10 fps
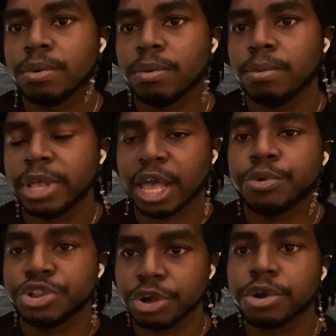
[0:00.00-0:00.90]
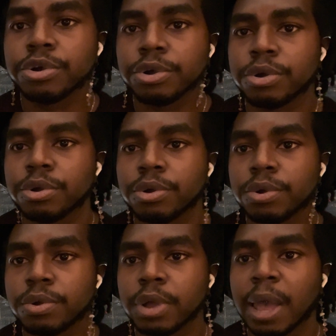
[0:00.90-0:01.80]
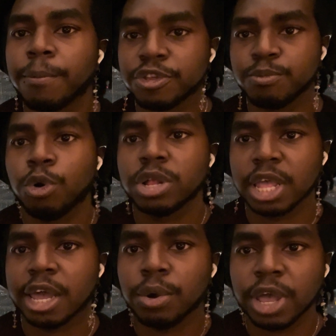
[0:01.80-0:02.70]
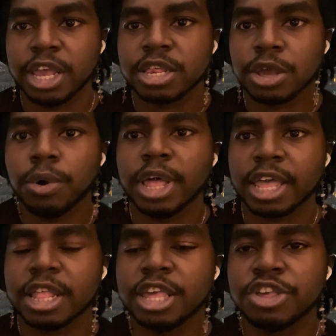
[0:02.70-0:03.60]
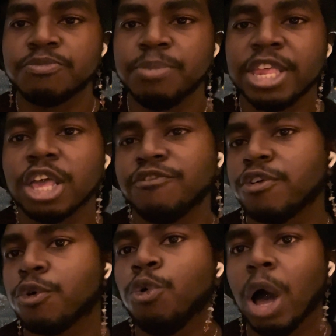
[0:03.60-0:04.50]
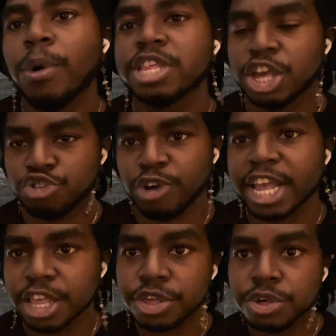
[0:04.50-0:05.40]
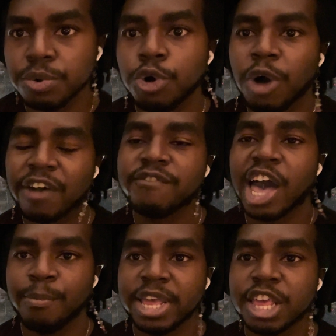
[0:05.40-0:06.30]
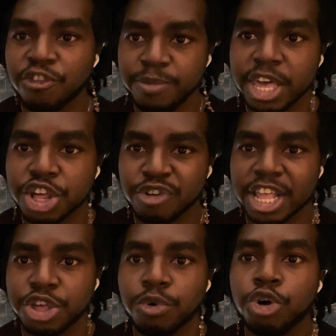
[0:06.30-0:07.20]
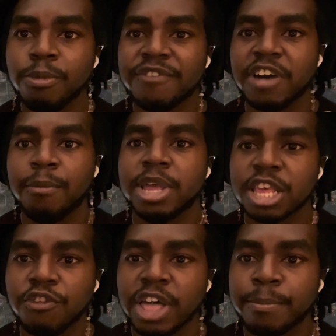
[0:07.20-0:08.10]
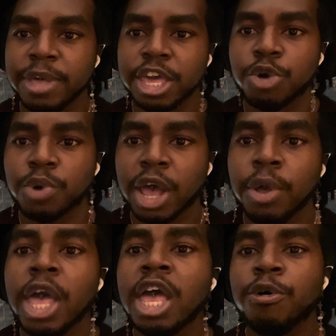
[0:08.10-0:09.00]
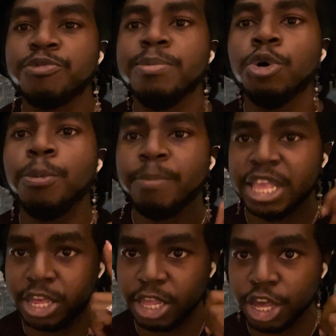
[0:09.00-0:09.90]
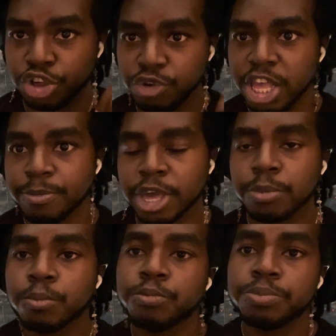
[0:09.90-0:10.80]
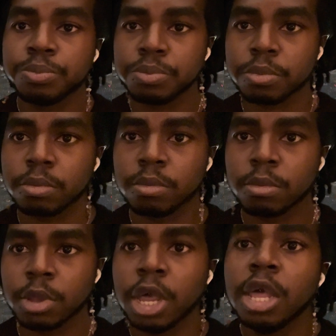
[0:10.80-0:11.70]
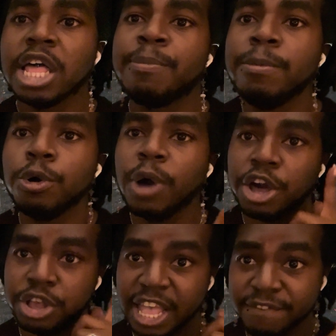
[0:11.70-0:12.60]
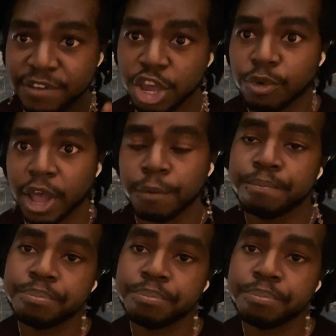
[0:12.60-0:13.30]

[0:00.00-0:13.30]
when I was younger. I was more like, okay, so like just based off of who I was attracted to, who I found myself being attracted to, or whom I found myself like being around. It was people who mentally intrigued me, like people who I could not figure out.